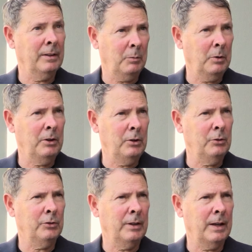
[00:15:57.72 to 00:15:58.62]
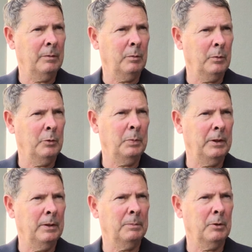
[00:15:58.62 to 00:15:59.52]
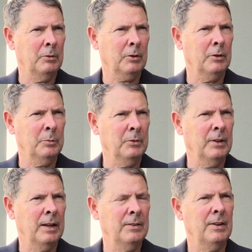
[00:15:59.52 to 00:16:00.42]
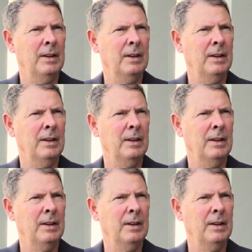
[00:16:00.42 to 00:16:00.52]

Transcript: that we used today when we was putting up those Christmas lights.